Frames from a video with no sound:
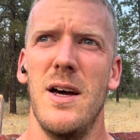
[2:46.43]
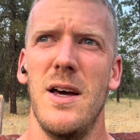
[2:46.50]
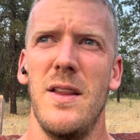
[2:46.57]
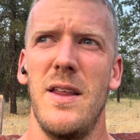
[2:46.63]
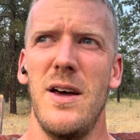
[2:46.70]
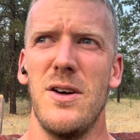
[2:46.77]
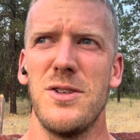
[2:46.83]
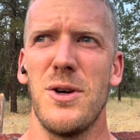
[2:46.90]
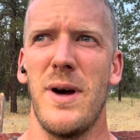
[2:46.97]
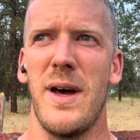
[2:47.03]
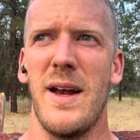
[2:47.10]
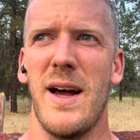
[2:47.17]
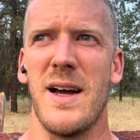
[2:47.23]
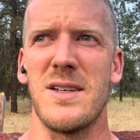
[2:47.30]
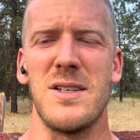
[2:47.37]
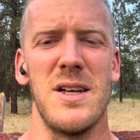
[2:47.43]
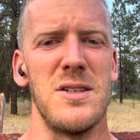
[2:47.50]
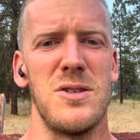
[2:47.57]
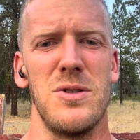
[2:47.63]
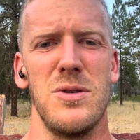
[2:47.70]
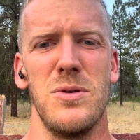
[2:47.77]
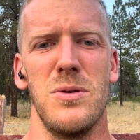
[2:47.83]
They also had
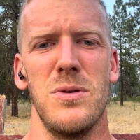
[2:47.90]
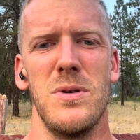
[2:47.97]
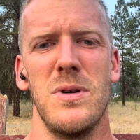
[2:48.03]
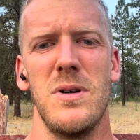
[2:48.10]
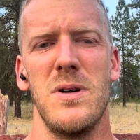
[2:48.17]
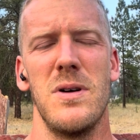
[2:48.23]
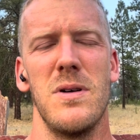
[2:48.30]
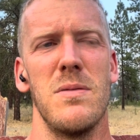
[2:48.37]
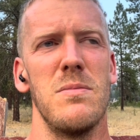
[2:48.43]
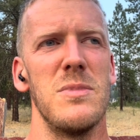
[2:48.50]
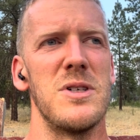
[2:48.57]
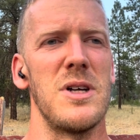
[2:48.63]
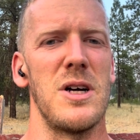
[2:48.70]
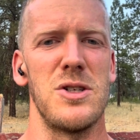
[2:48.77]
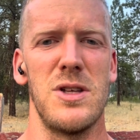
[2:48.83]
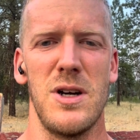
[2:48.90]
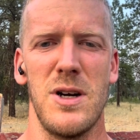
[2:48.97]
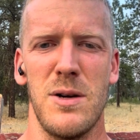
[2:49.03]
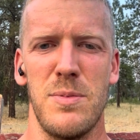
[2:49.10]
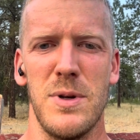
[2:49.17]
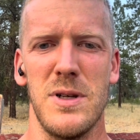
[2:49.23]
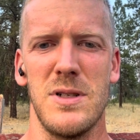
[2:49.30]
access to massage
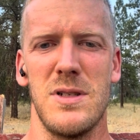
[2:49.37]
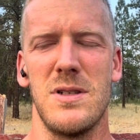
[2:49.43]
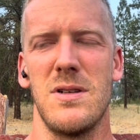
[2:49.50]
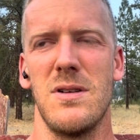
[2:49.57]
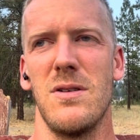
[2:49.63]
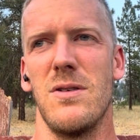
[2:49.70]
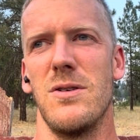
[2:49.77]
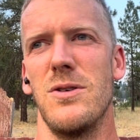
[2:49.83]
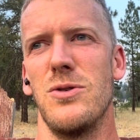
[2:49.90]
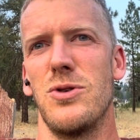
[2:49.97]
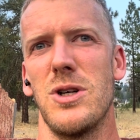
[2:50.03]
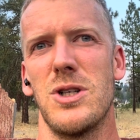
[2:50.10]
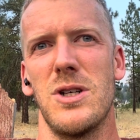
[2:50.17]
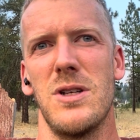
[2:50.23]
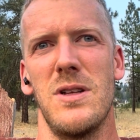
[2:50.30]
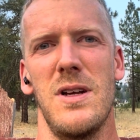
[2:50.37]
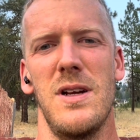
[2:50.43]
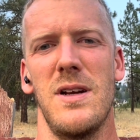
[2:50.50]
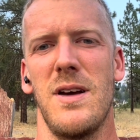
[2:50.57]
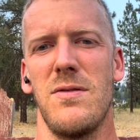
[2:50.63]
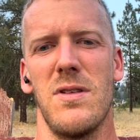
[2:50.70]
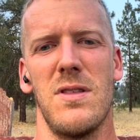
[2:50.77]
therapists, their nutrition, they
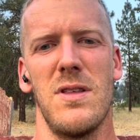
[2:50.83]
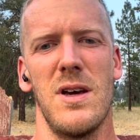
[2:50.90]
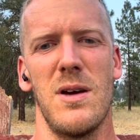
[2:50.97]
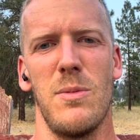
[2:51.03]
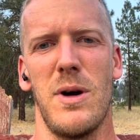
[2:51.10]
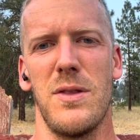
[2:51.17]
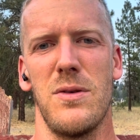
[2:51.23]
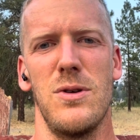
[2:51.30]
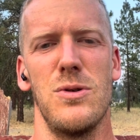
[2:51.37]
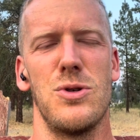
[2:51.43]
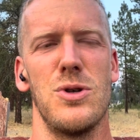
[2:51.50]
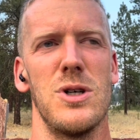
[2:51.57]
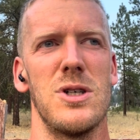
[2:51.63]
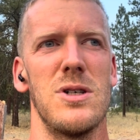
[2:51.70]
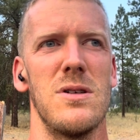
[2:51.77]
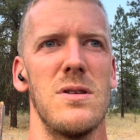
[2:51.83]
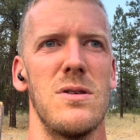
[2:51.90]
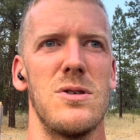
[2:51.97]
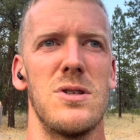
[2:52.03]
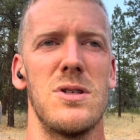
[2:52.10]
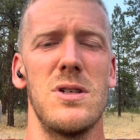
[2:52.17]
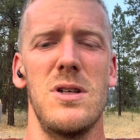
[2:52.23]
didn't have to think about their nutrition. Their
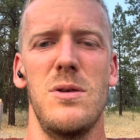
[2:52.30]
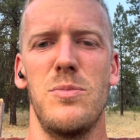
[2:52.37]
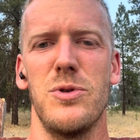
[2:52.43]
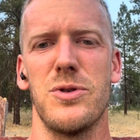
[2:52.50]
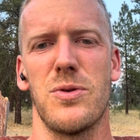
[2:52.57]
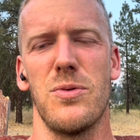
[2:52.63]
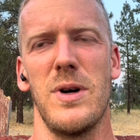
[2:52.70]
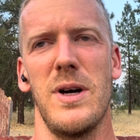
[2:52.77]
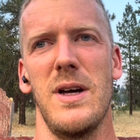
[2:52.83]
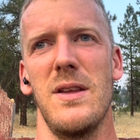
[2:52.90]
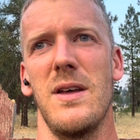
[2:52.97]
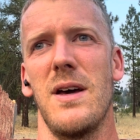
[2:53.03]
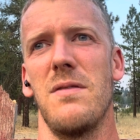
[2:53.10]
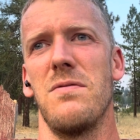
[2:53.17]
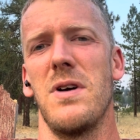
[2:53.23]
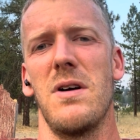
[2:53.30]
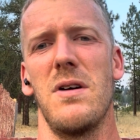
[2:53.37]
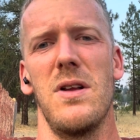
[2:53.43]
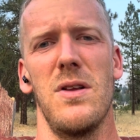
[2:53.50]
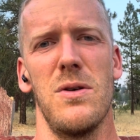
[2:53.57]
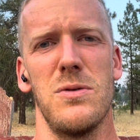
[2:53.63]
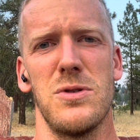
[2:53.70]
sleep was great, they had very
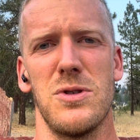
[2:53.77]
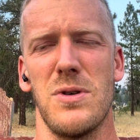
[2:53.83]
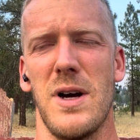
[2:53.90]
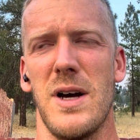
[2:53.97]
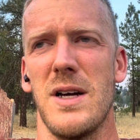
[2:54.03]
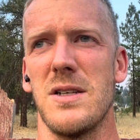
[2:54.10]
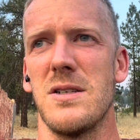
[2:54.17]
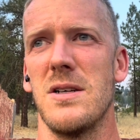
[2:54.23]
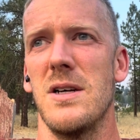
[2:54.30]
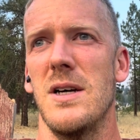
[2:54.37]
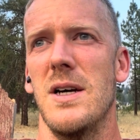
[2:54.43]
low stress.